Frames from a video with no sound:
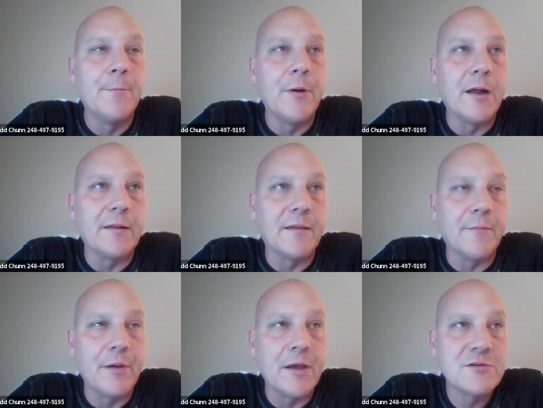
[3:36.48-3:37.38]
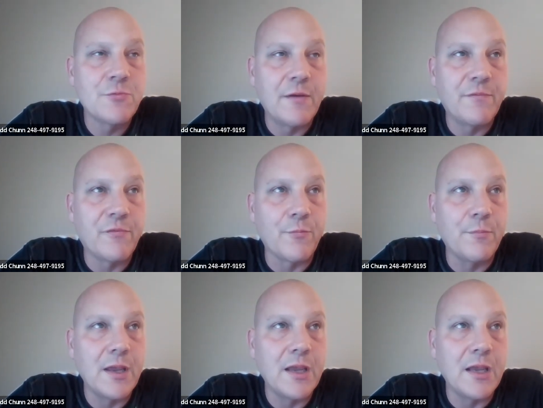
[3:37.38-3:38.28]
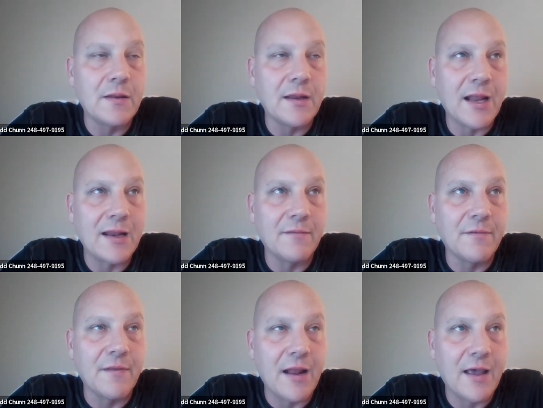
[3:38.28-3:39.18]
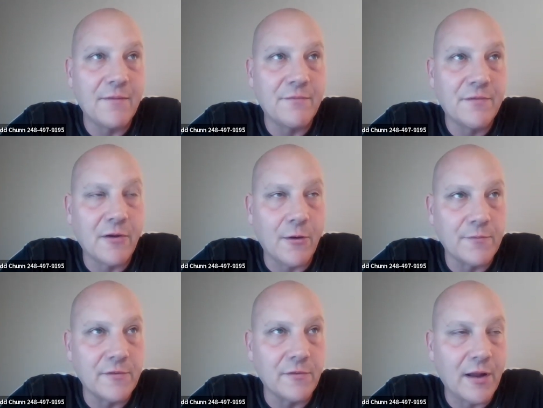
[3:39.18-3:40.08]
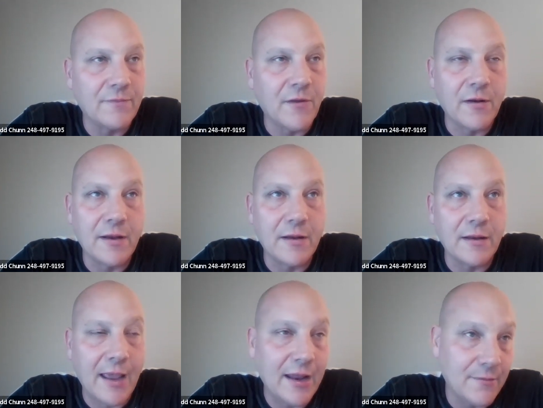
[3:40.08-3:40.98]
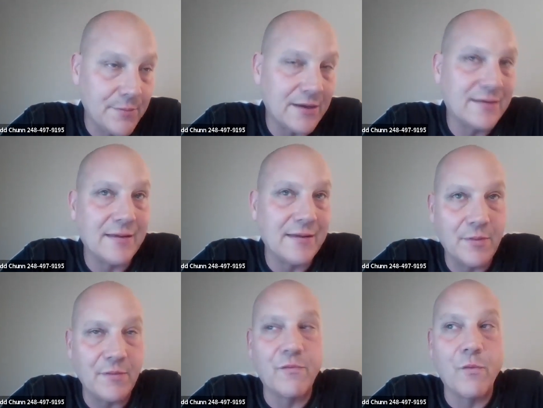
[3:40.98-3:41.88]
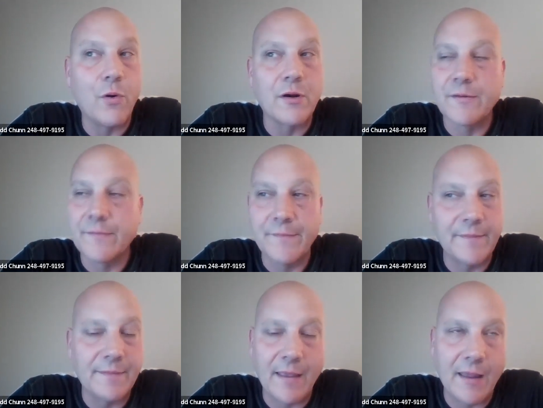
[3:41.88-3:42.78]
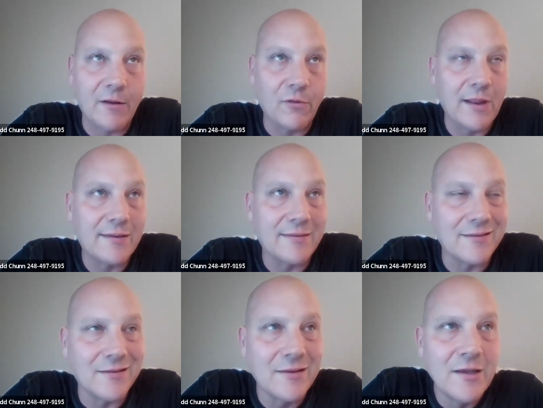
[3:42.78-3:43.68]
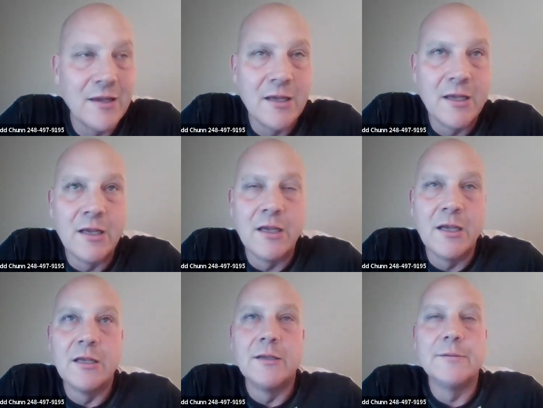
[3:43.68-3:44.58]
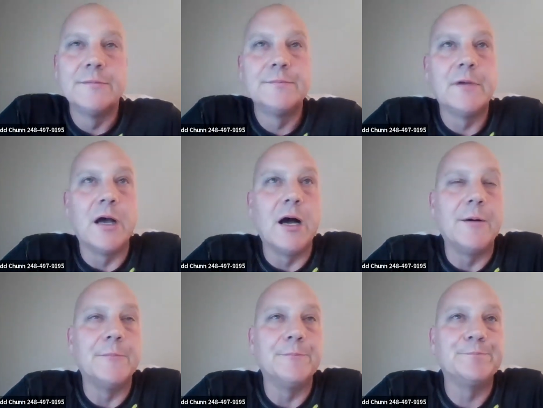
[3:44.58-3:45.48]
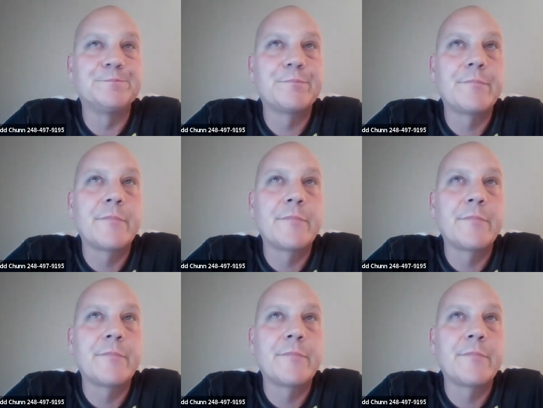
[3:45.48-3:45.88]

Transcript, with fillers: But the best way for me that, I, that I've come to, and I've done it, I had a big team before. I don't like the um,